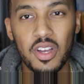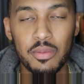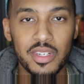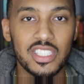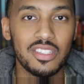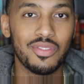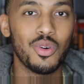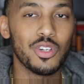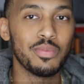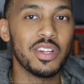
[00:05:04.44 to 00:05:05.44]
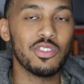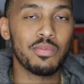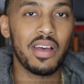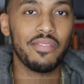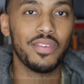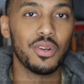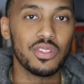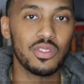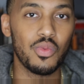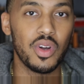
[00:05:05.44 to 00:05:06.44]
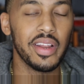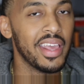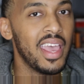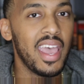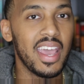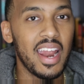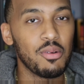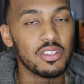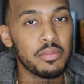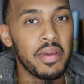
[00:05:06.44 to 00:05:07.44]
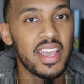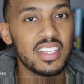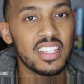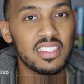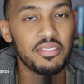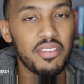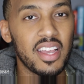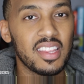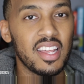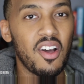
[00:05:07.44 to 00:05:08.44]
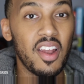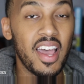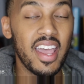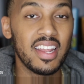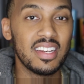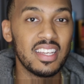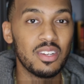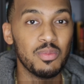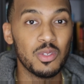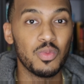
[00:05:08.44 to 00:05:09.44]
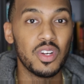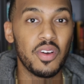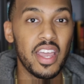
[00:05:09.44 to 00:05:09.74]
commission, of course, but it was my first one. And I was amazed at the fact that all I had did was went on